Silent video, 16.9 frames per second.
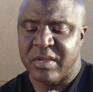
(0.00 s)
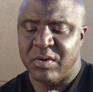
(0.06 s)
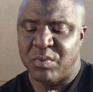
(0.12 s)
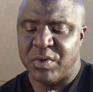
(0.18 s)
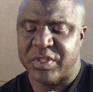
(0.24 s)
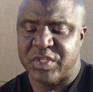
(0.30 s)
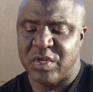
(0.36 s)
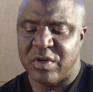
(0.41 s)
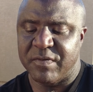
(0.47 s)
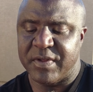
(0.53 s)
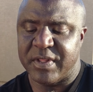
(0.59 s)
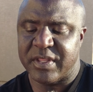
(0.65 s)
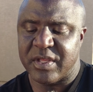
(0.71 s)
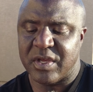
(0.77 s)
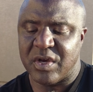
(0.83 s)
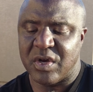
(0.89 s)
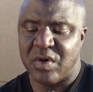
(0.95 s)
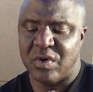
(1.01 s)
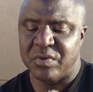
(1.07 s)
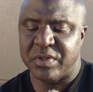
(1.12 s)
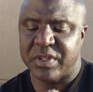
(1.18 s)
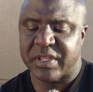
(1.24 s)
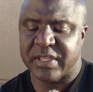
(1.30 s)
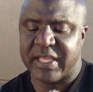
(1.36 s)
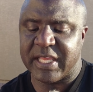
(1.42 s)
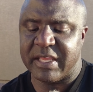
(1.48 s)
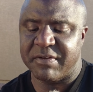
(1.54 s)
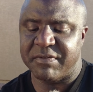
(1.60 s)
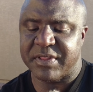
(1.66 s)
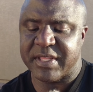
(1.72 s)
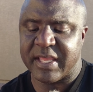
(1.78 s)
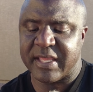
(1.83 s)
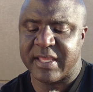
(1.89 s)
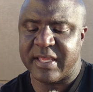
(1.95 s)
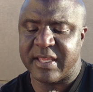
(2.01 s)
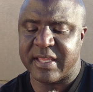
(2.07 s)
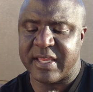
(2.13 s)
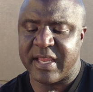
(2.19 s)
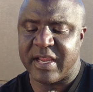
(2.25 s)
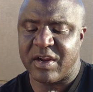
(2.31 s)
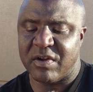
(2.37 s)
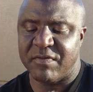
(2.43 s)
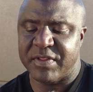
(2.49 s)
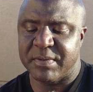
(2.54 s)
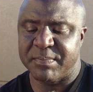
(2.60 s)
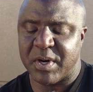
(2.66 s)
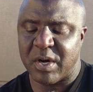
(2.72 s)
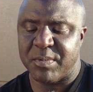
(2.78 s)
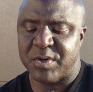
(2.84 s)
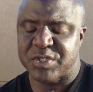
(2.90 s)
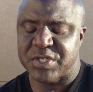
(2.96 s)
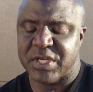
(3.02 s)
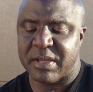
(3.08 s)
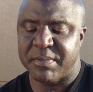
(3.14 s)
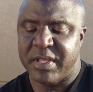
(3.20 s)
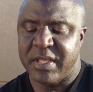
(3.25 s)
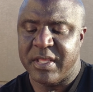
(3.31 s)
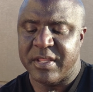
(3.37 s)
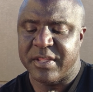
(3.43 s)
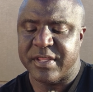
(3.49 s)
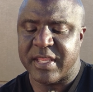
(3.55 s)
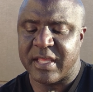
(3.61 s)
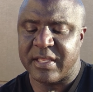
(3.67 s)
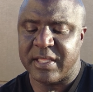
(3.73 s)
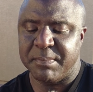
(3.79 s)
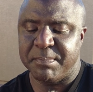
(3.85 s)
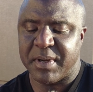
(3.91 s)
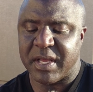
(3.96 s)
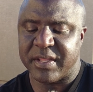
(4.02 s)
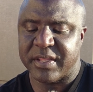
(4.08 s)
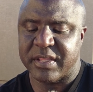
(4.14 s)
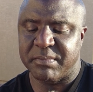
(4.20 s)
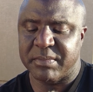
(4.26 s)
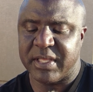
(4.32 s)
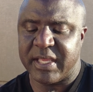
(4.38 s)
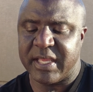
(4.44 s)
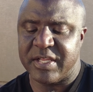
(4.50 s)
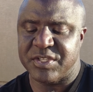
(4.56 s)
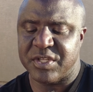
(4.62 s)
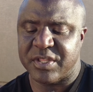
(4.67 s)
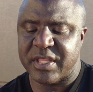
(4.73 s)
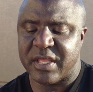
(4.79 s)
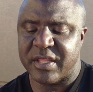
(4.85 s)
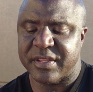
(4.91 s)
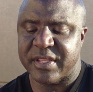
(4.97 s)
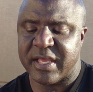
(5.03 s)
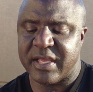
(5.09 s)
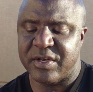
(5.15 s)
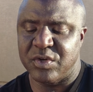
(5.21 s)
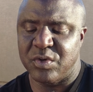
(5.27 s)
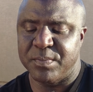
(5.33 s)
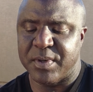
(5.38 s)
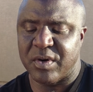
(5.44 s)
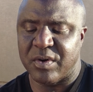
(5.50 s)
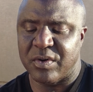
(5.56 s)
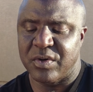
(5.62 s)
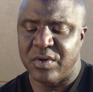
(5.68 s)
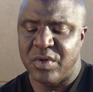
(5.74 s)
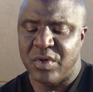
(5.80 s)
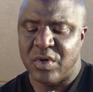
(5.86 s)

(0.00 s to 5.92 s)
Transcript: With two of his own slaves taking care of his barber shop, Stanley bought some land just outside New Bern.